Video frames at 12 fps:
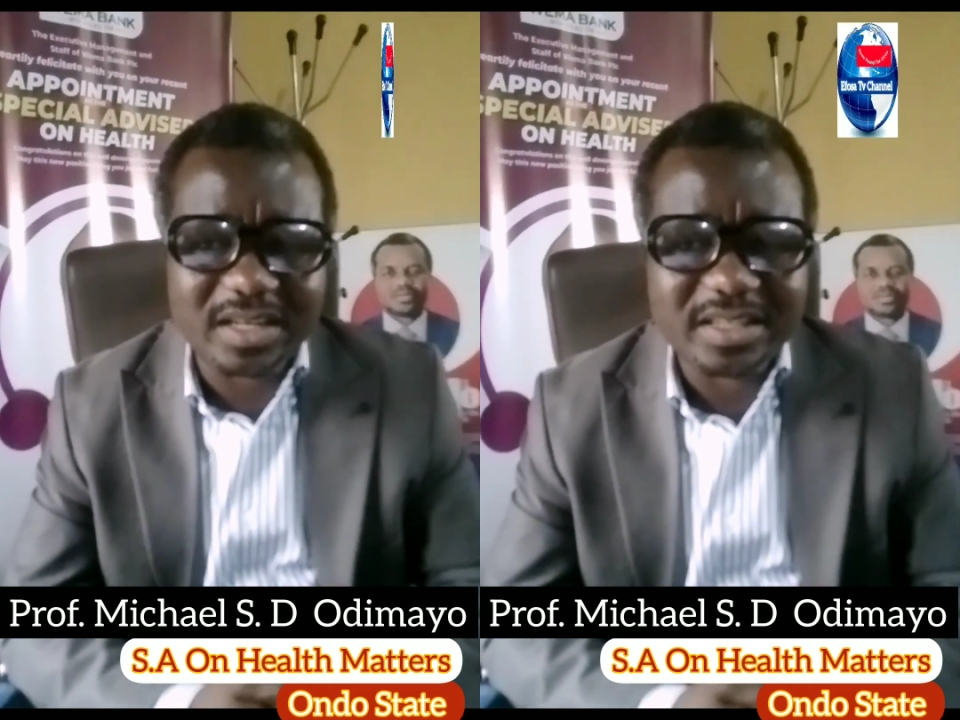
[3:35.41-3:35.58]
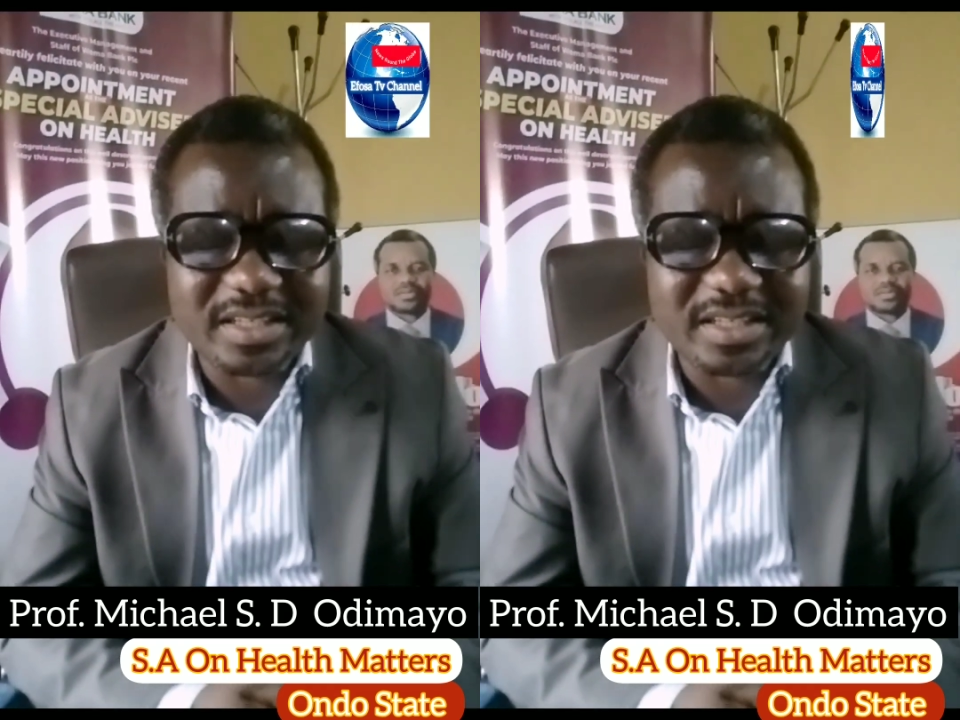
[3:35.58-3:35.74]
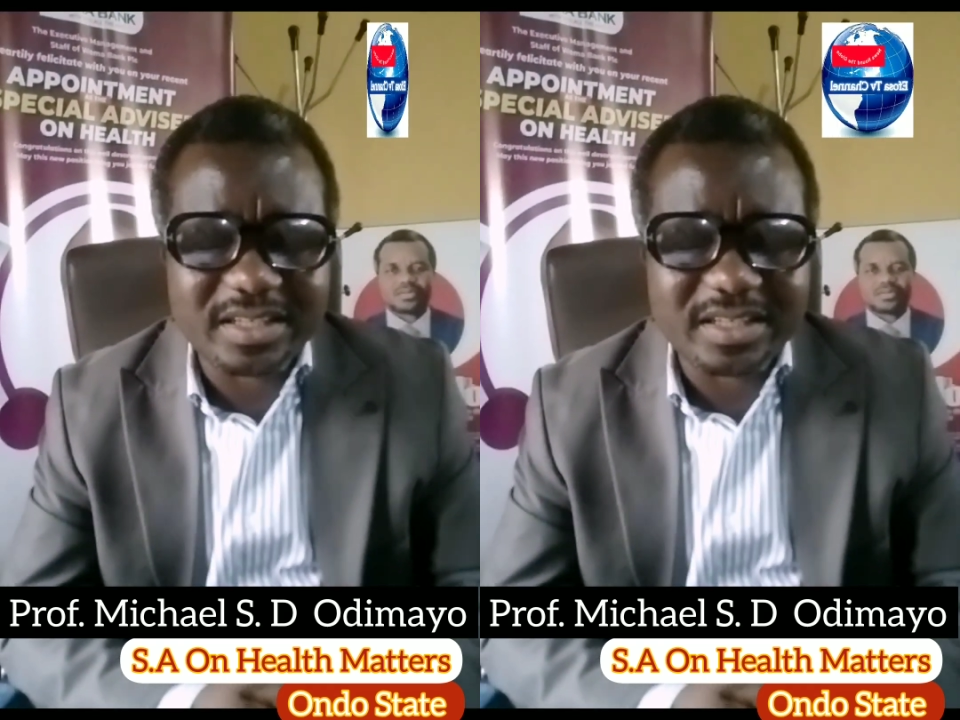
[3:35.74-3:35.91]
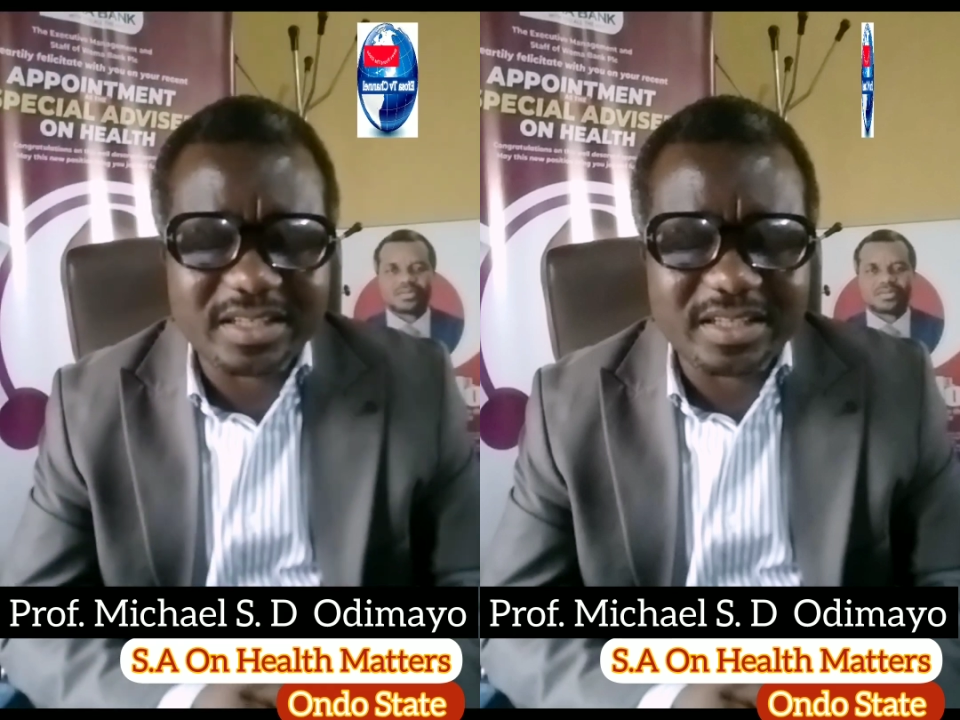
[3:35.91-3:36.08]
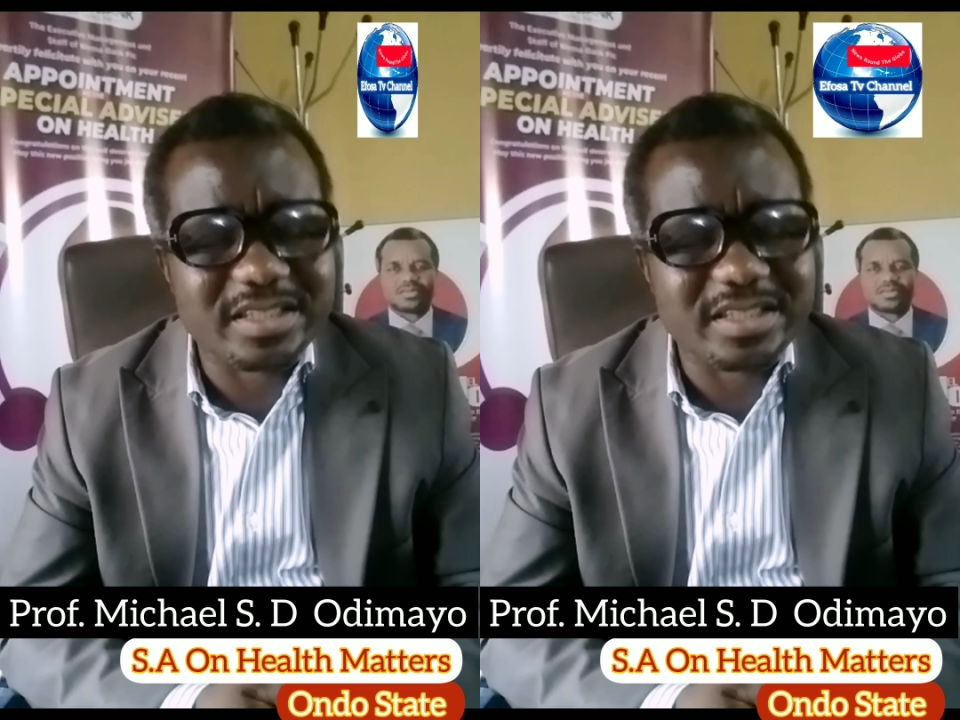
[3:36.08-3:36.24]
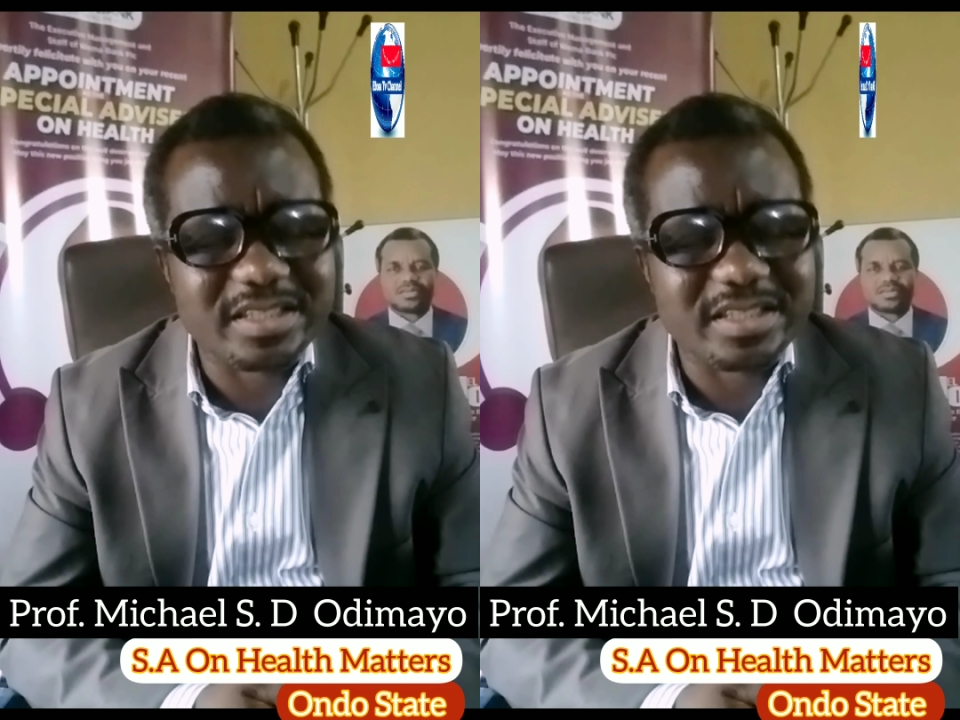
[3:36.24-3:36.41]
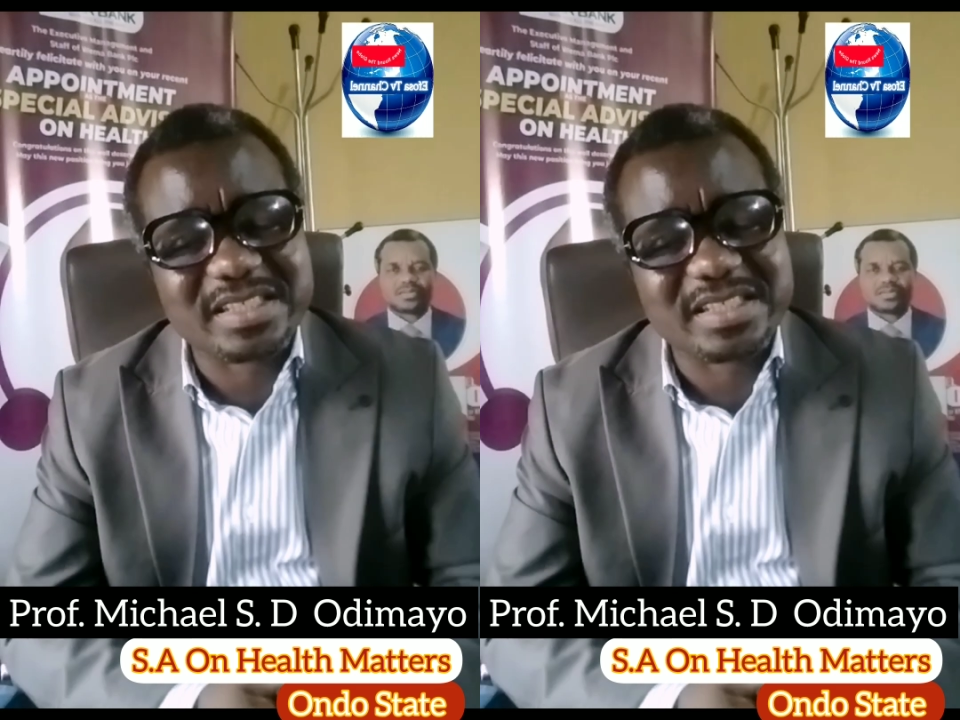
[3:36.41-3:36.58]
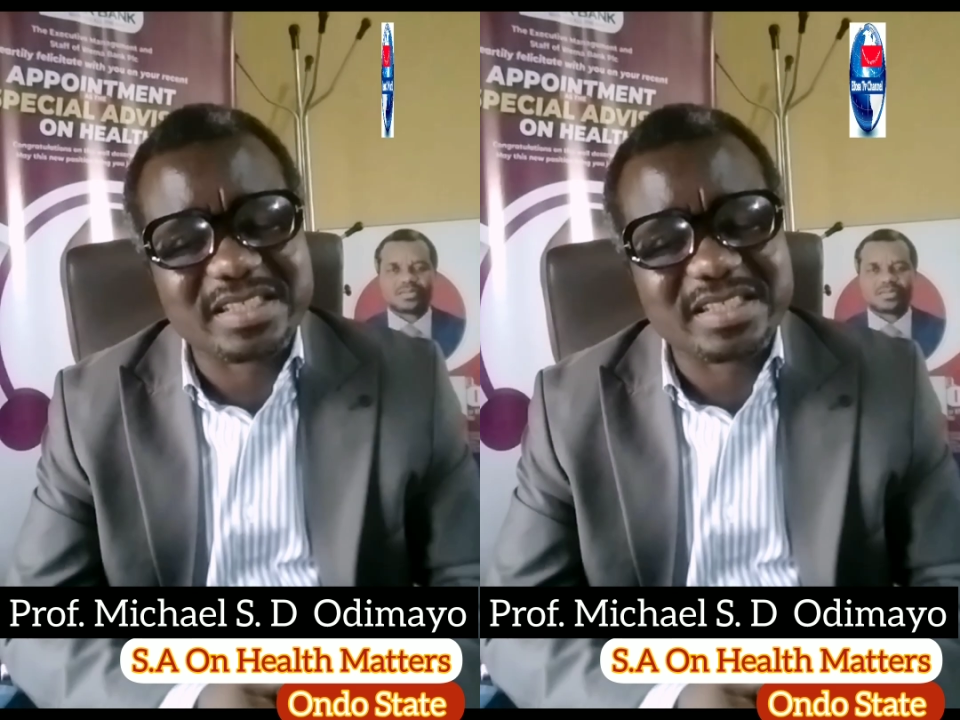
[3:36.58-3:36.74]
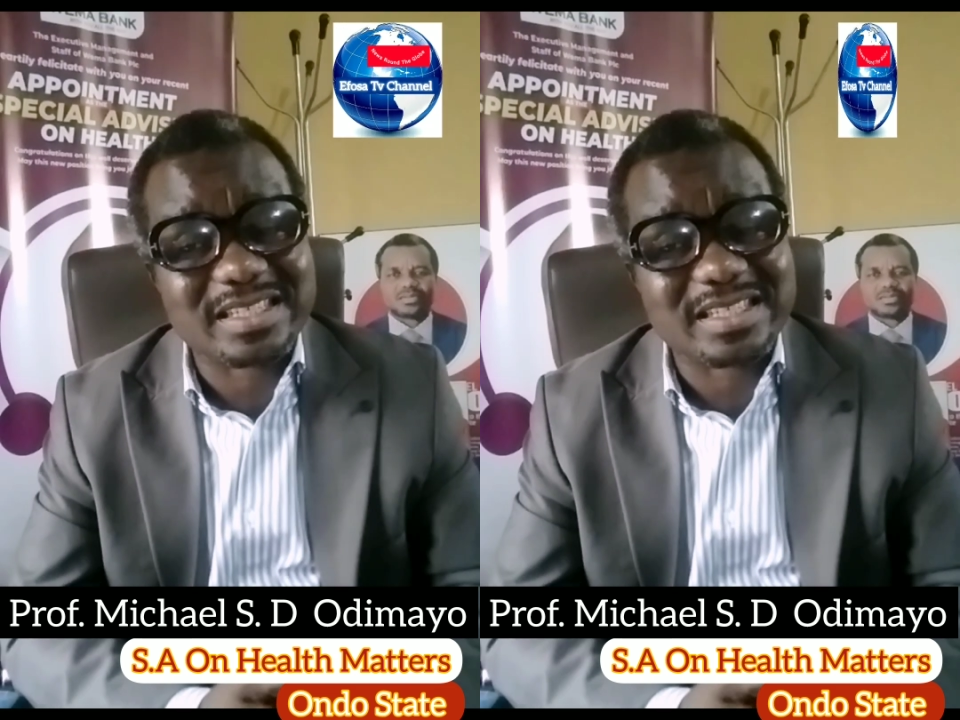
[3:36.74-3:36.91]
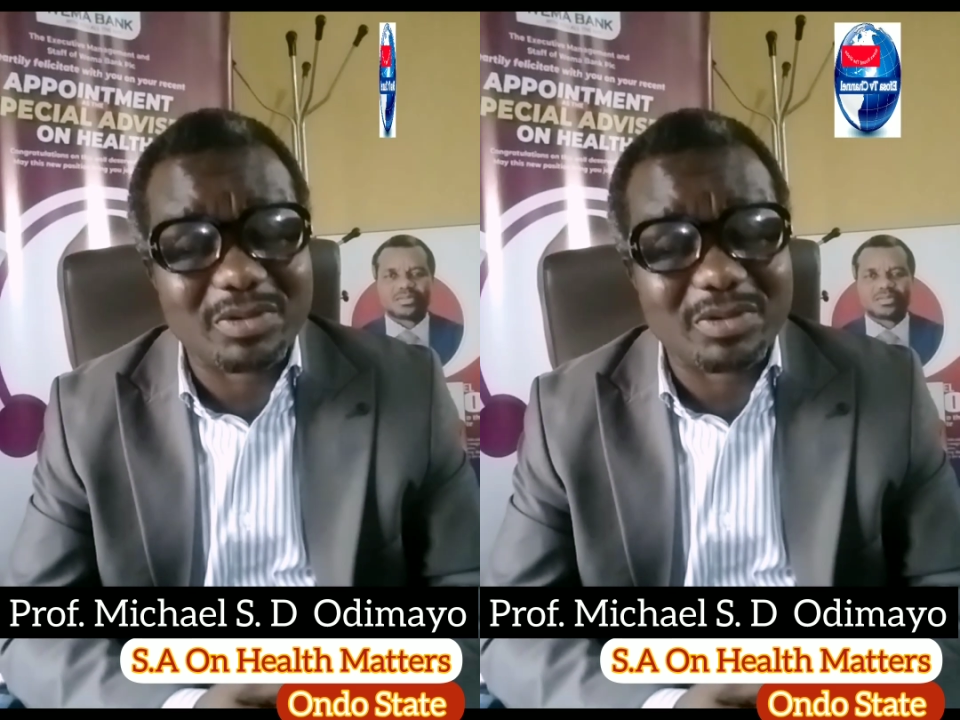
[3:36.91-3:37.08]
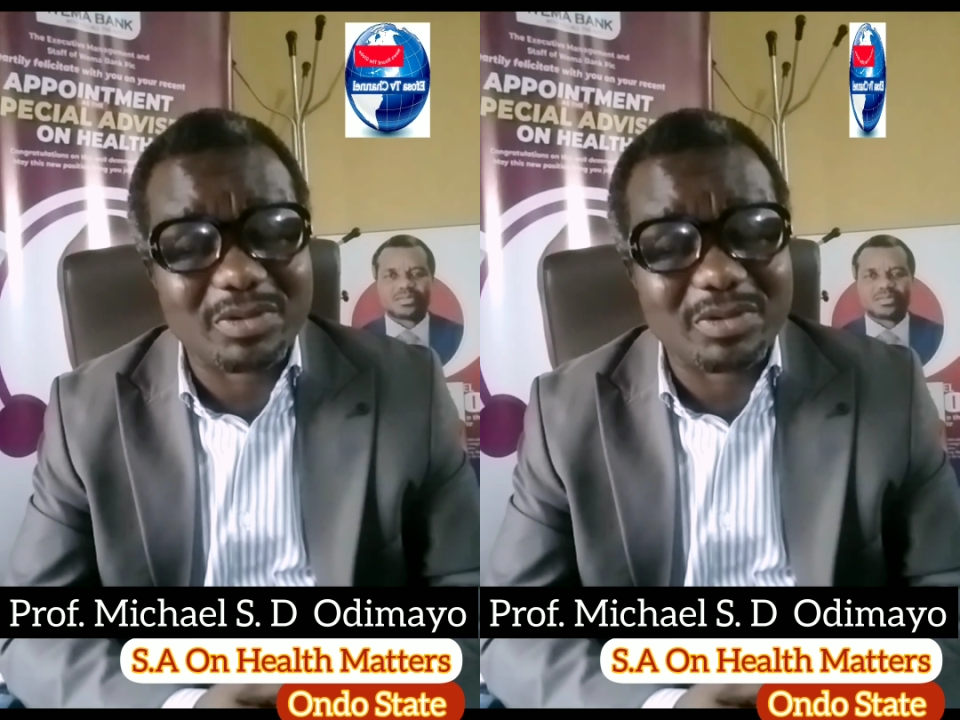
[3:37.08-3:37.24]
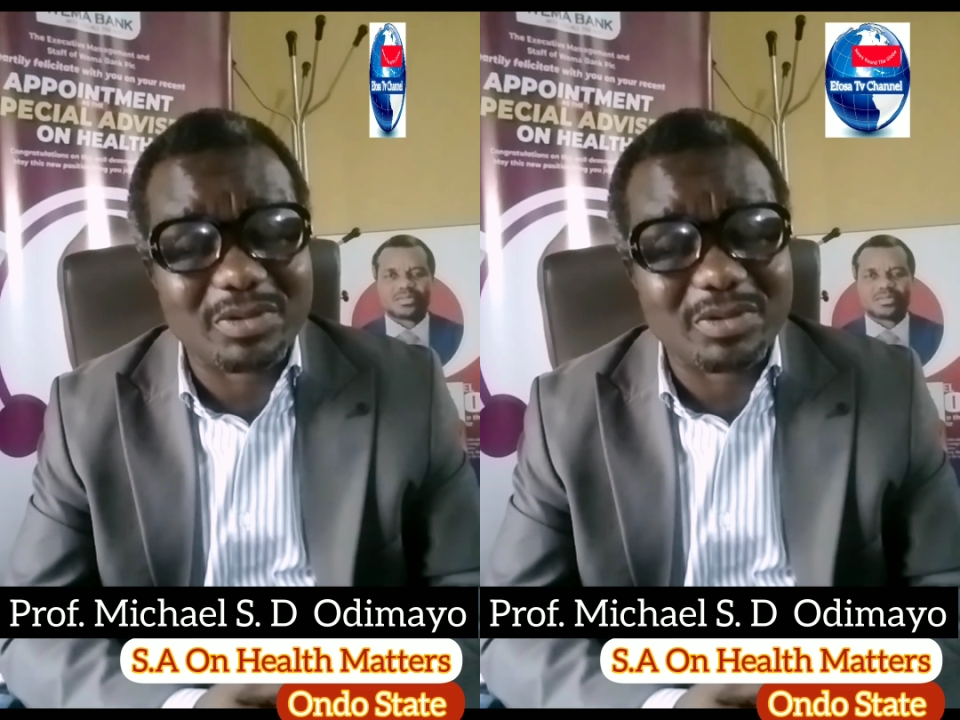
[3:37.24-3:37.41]
is a person that
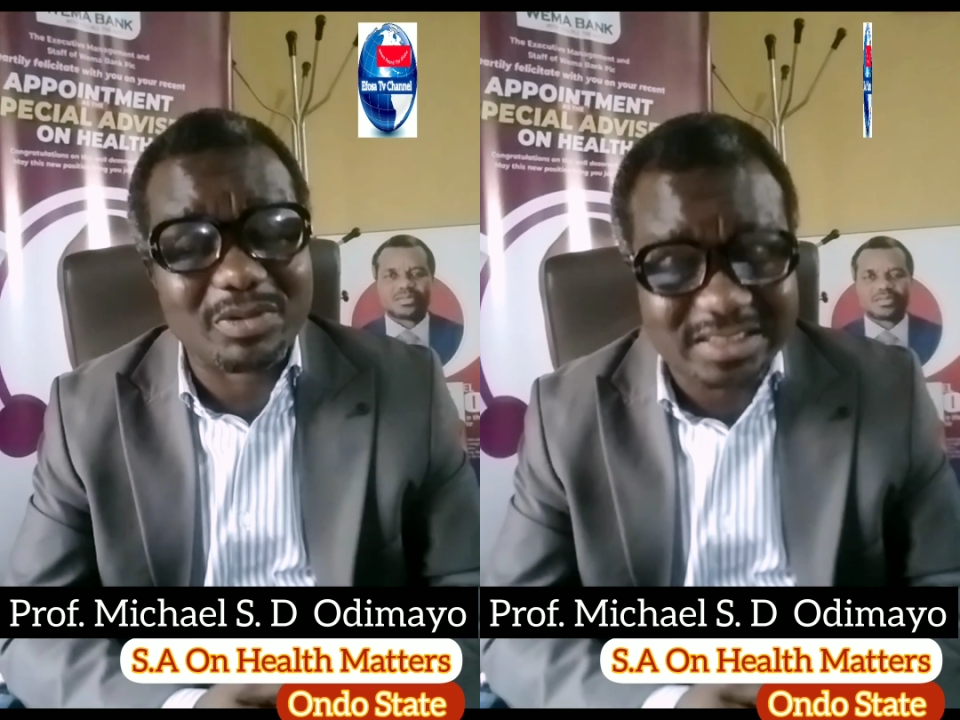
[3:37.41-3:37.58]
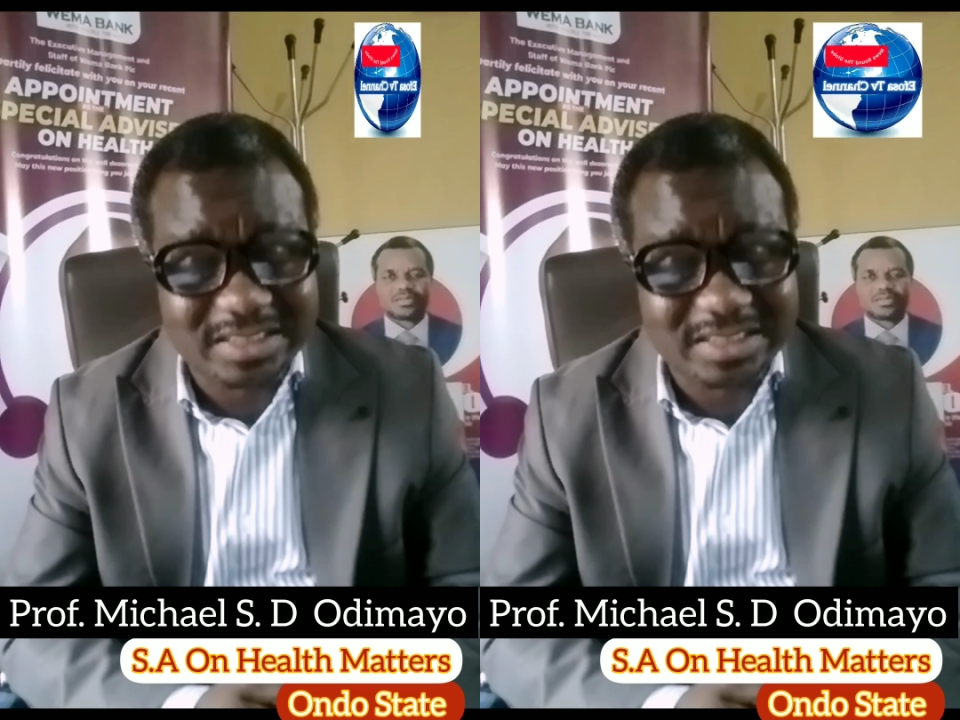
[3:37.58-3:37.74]
sounds